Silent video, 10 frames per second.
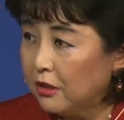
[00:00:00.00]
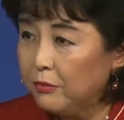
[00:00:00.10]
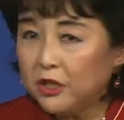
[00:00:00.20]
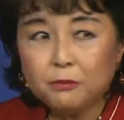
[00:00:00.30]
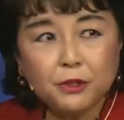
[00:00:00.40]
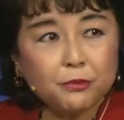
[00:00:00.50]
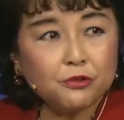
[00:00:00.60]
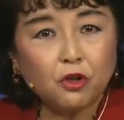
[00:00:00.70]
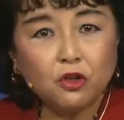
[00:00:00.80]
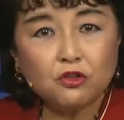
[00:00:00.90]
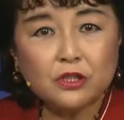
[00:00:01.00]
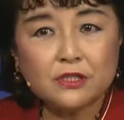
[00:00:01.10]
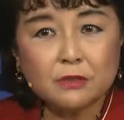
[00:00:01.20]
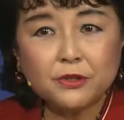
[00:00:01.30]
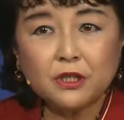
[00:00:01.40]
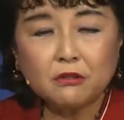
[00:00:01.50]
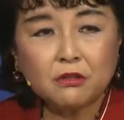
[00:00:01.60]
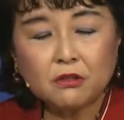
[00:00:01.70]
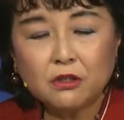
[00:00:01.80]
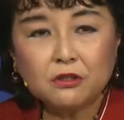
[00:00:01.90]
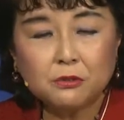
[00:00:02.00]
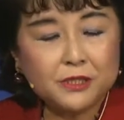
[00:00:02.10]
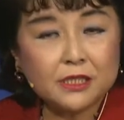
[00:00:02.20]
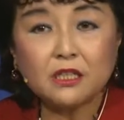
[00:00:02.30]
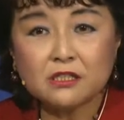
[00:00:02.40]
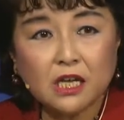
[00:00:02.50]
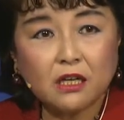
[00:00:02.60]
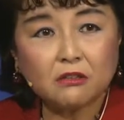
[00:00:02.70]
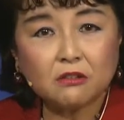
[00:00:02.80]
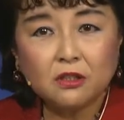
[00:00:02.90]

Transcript: Many people thought it's something to be set aside.